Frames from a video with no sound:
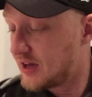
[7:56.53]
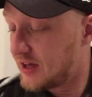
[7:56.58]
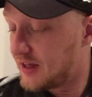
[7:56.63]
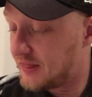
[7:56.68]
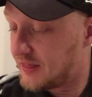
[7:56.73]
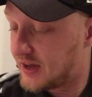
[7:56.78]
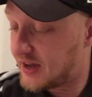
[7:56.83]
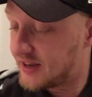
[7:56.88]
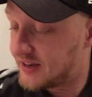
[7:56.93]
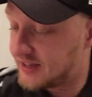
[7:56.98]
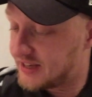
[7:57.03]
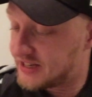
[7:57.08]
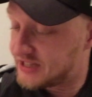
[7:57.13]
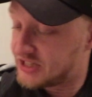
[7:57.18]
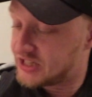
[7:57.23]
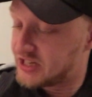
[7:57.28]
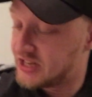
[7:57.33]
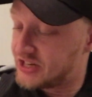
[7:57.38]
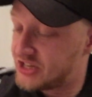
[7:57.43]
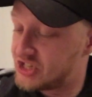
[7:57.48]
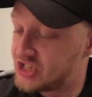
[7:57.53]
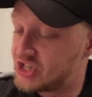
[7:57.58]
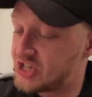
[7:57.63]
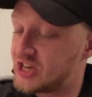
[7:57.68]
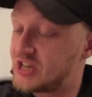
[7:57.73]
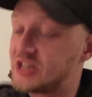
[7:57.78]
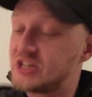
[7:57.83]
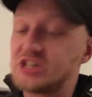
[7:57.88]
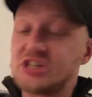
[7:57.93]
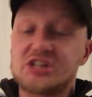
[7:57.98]
That is
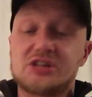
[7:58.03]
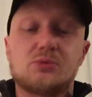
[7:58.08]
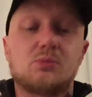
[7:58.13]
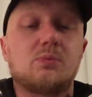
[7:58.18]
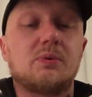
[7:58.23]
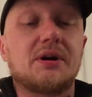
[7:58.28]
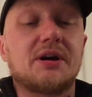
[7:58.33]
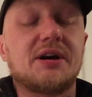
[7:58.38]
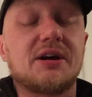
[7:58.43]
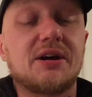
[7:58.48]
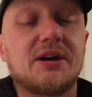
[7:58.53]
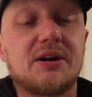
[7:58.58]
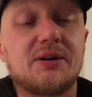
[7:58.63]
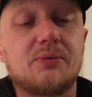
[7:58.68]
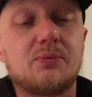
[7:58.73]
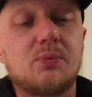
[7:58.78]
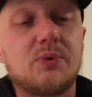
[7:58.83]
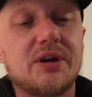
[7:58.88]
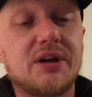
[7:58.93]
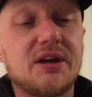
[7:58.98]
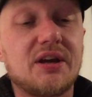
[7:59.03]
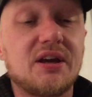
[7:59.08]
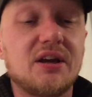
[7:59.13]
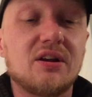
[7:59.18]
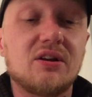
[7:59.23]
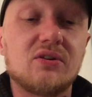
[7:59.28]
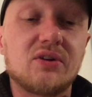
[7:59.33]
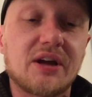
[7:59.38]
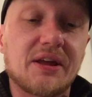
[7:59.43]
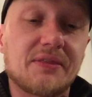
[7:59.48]
legit. When we
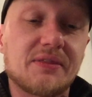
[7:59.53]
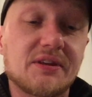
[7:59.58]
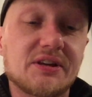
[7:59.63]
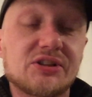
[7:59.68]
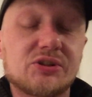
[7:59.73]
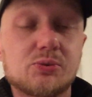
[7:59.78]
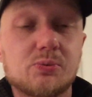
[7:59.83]
look at this